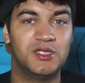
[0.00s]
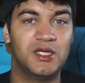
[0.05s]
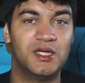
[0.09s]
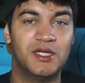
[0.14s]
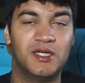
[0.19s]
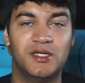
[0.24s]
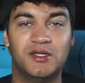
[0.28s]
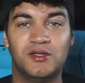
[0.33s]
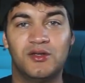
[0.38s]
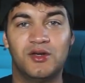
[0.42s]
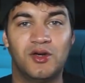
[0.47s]

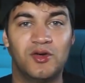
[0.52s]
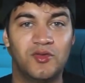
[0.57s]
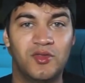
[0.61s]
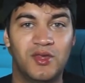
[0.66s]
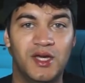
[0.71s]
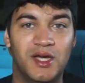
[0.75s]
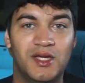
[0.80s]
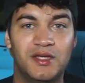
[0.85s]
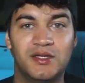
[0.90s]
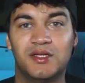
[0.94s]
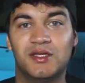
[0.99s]
and all
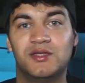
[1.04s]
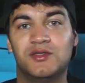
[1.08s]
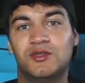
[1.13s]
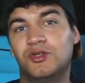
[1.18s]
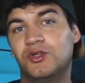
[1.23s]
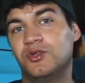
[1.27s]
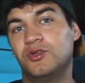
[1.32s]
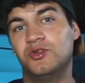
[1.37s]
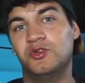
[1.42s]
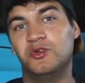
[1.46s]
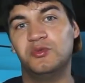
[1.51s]
that,
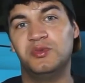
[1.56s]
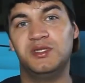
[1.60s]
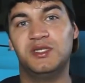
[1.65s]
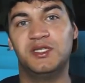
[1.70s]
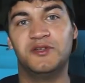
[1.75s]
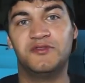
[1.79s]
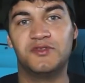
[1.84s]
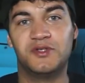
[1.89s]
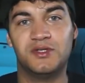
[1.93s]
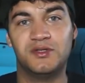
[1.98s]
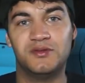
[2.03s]
they're a little bit
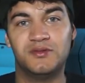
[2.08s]
different.